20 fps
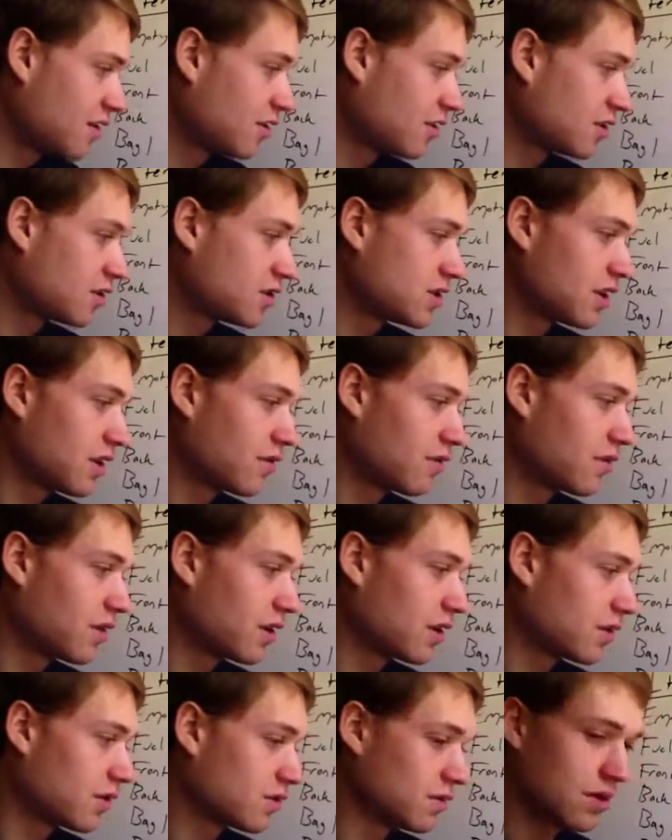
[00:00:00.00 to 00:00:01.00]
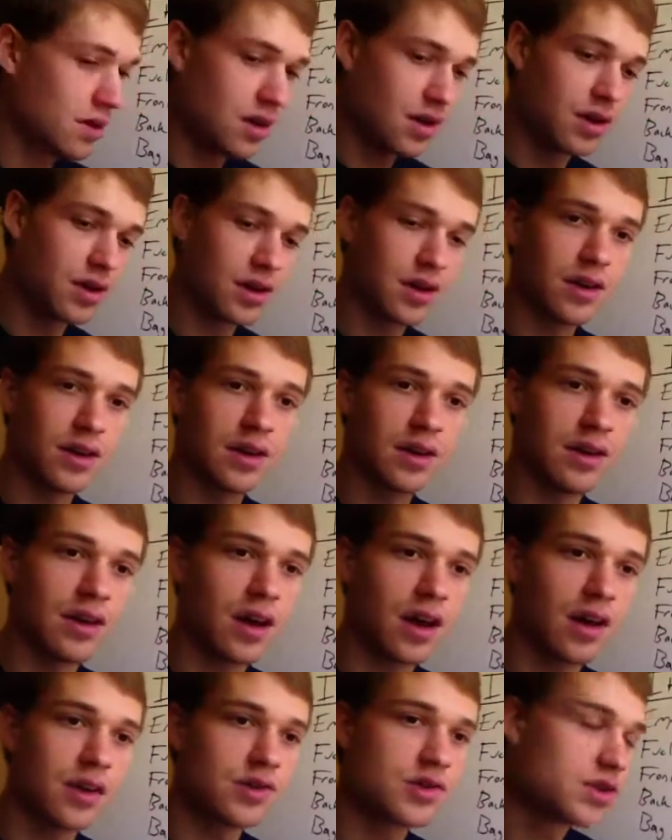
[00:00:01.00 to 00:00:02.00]
Let's see if you can
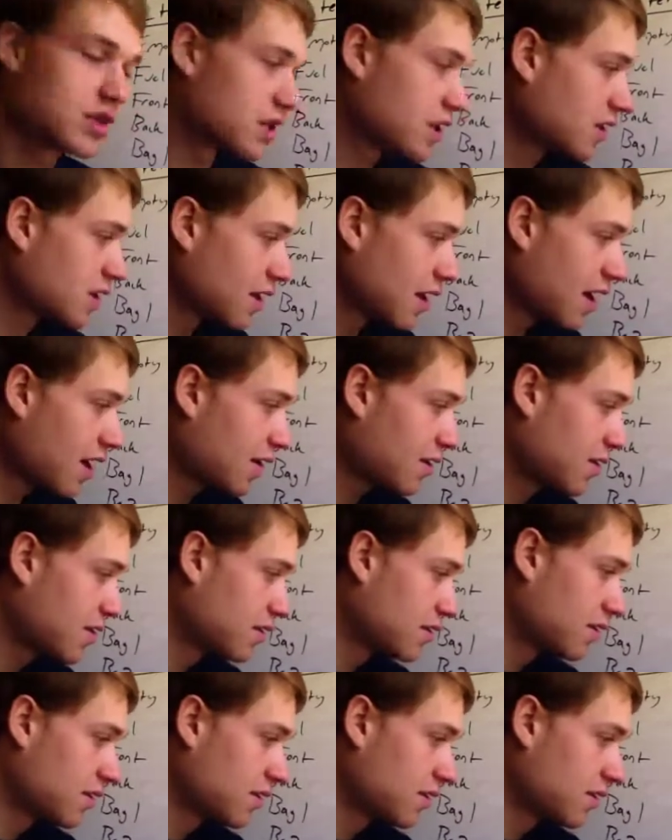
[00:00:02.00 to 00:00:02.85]
see that.